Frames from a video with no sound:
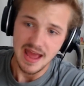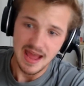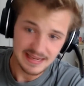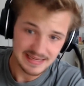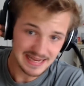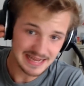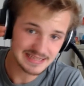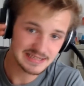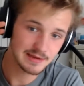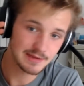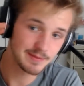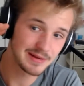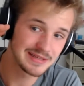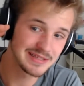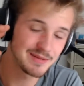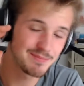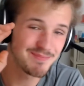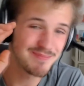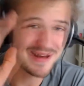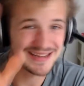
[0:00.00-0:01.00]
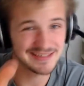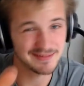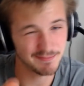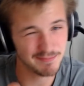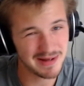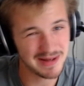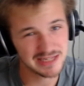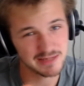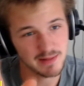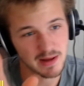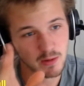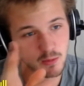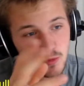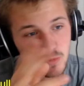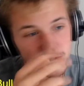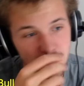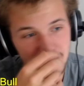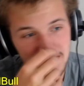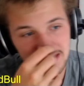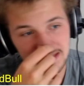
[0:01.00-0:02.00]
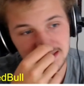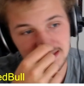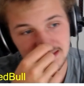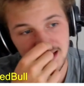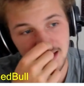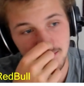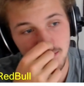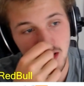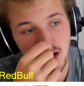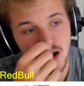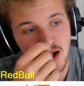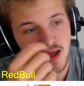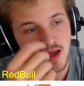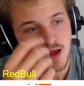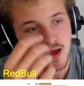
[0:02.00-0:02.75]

it has the ability Magic Back. What that means is that my,